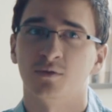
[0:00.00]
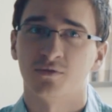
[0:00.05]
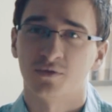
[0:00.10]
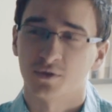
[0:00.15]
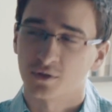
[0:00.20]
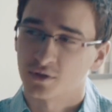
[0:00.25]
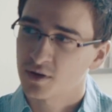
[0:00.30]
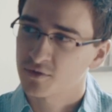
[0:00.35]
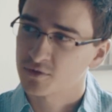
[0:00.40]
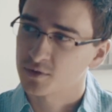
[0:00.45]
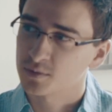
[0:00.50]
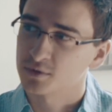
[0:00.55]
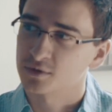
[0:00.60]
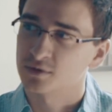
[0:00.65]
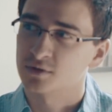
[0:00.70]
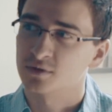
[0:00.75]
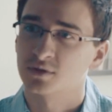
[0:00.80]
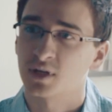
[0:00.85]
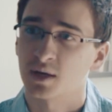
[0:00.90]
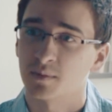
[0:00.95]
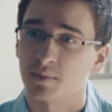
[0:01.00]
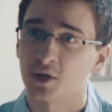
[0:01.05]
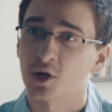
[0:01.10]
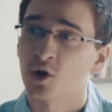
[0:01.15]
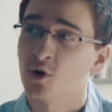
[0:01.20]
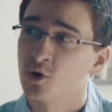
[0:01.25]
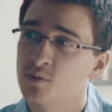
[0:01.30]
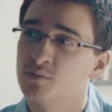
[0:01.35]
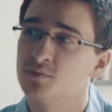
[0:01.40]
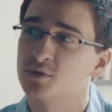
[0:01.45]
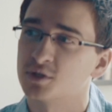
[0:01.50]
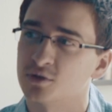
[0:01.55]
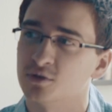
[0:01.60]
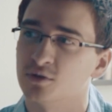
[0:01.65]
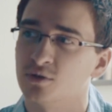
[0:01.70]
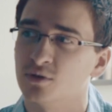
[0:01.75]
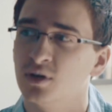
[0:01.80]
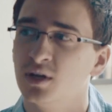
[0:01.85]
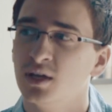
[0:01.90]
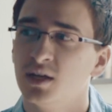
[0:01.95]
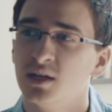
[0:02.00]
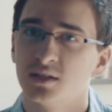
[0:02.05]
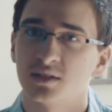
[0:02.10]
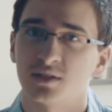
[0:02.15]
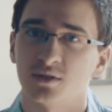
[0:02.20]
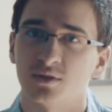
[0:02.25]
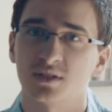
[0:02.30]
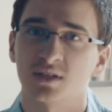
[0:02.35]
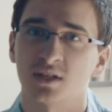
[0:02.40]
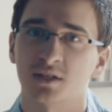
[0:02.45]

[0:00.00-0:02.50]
feel comfortable coming home to, so it's